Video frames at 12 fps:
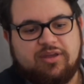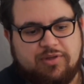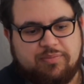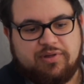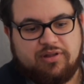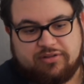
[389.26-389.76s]

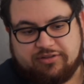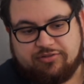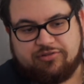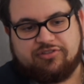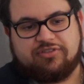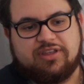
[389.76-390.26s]
about politics,
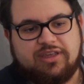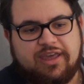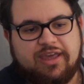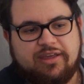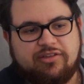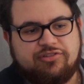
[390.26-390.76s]
you're just
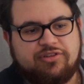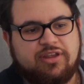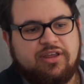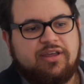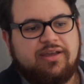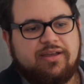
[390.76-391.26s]
engaged.
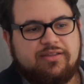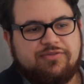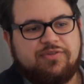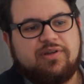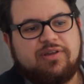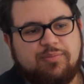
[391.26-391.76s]
It's
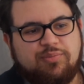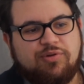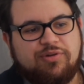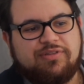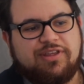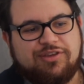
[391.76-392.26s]
very
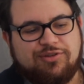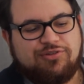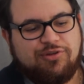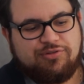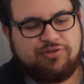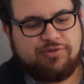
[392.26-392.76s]
important that you
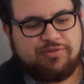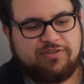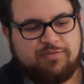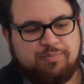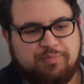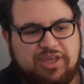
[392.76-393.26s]
don't do
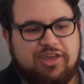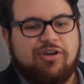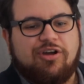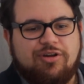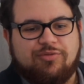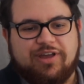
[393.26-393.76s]
this
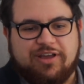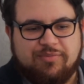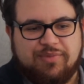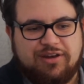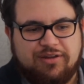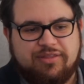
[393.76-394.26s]
PR
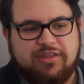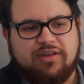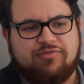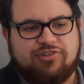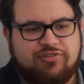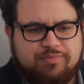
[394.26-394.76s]
recommended thing
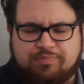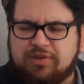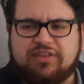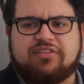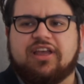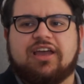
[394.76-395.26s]
of just
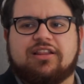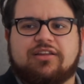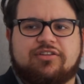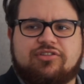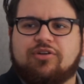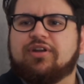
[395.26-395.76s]
be
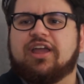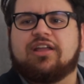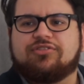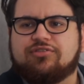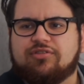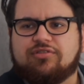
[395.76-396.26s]
silent, don't
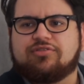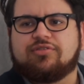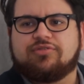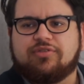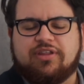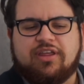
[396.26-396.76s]
answer,
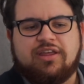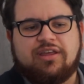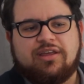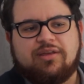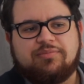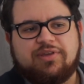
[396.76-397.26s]
don't do it.
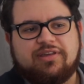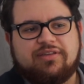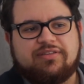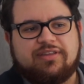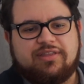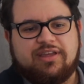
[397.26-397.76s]

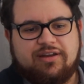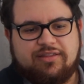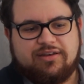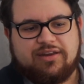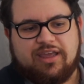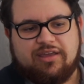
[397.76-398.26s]
Because at the end of
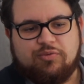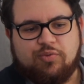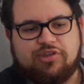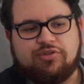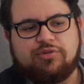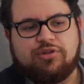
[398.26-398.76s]
the day,
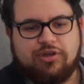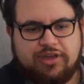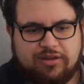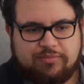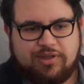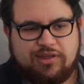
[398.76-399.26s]
when you look
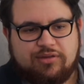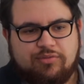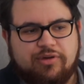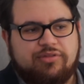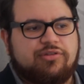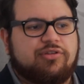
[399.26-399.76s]
at me,
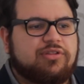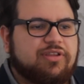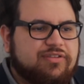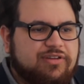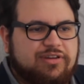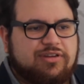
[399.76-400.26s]
whether you're
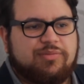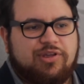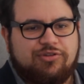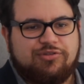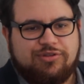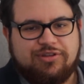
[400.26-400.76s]
listening to me
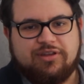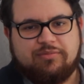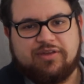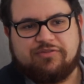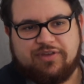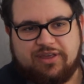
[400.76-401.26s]
or you look at
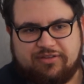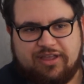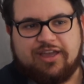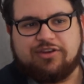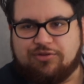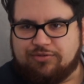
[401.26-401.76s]
my face,
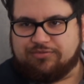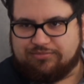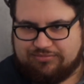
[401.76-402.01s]
I don't